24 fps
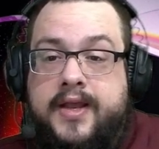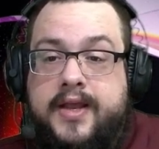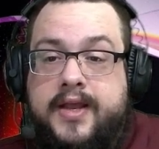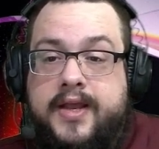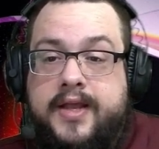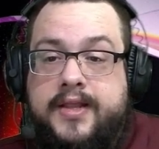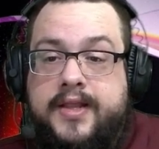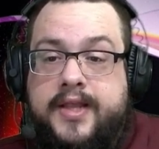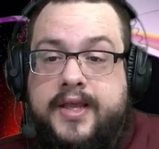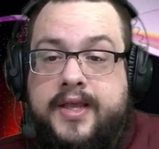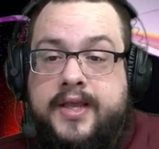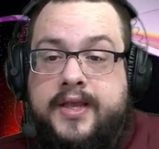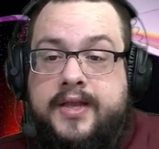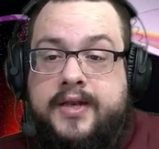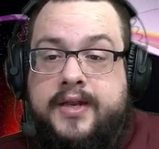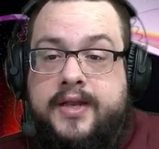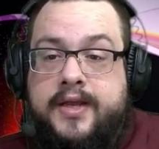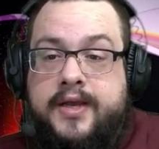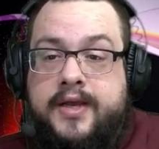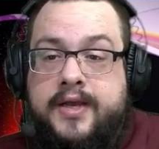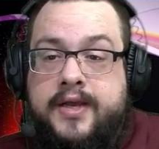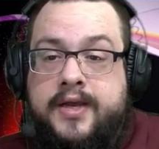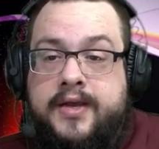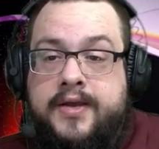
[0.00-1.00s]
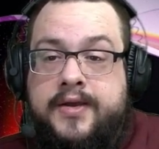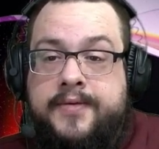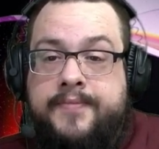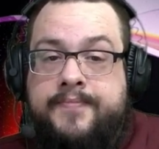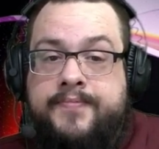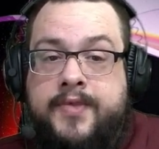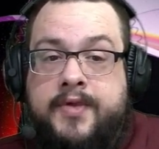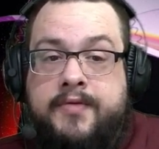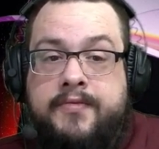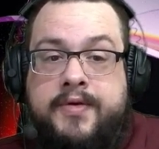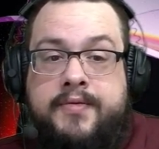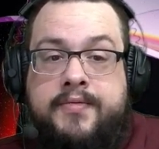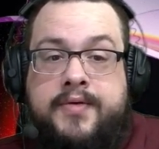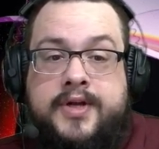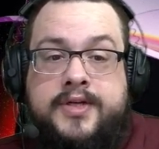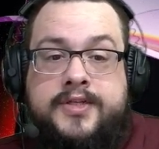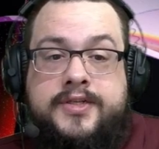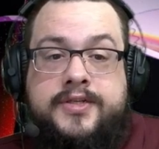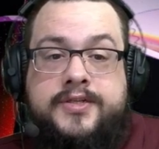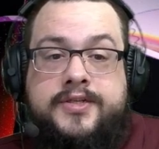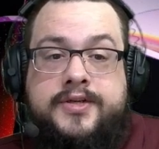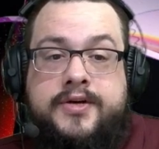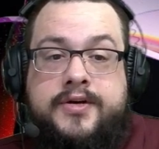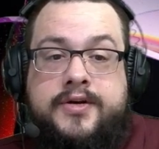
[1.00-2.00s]
And then um, we want
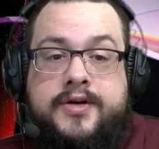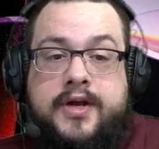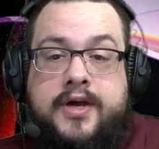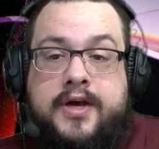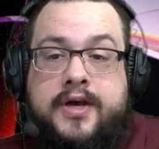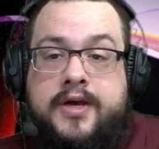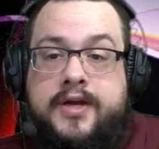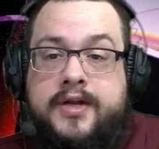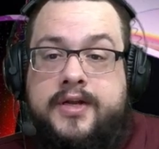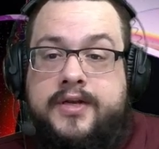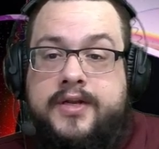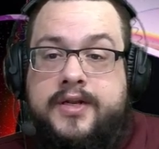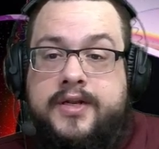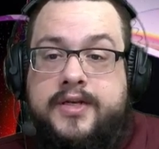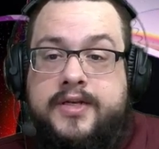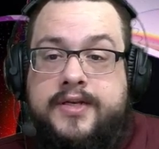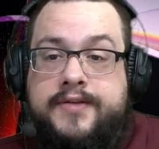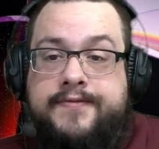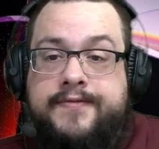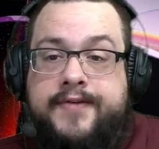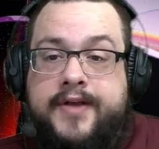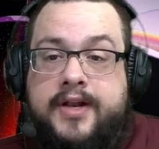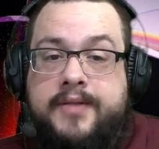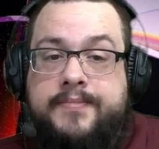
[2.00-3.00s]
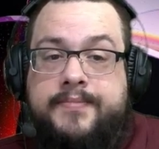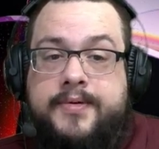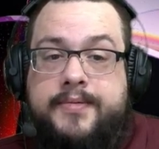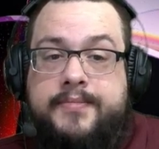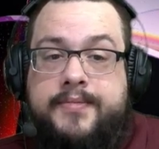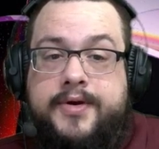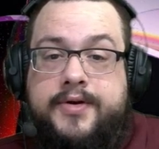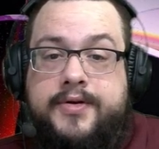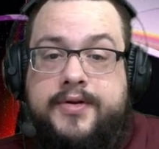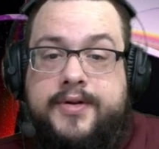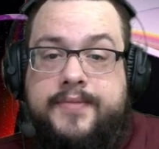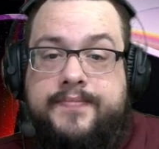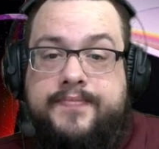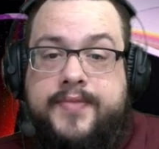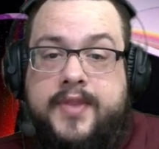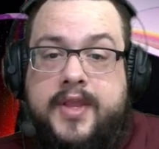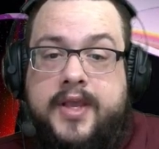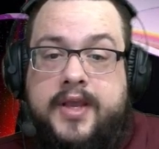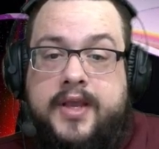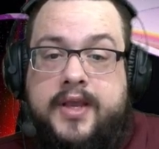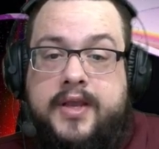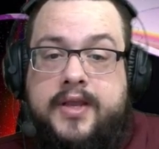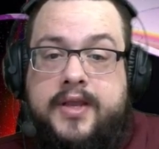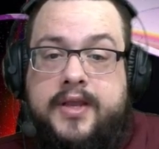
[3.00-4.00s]
to turn on developer mode
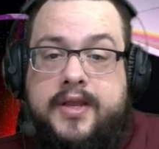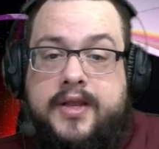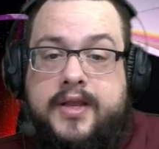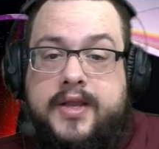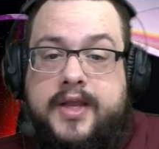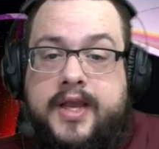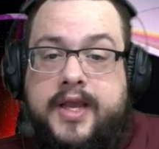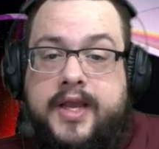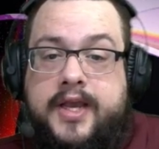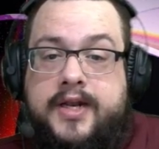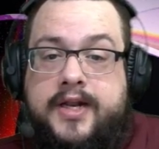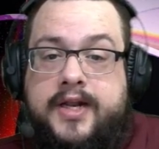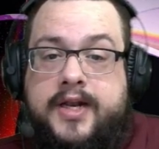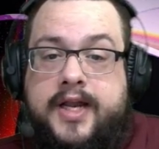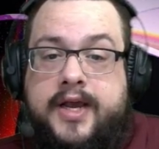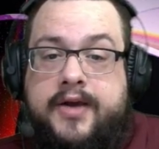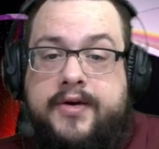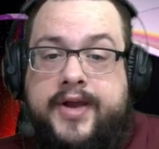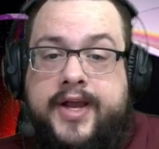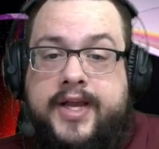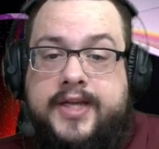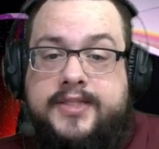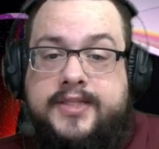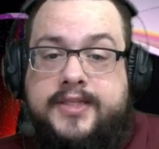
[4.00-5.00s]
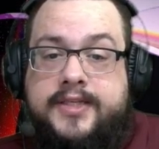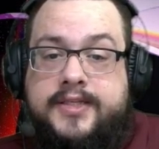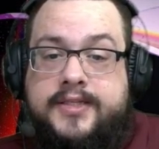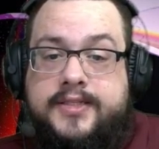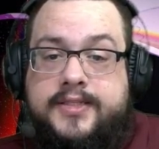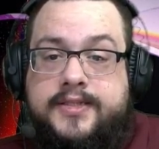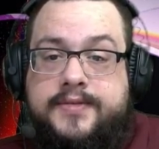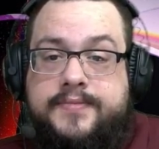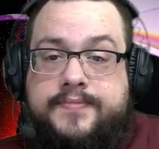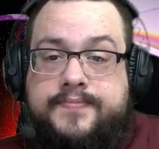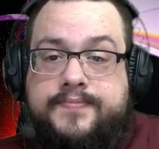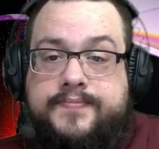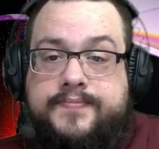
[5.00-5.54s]
and allow access.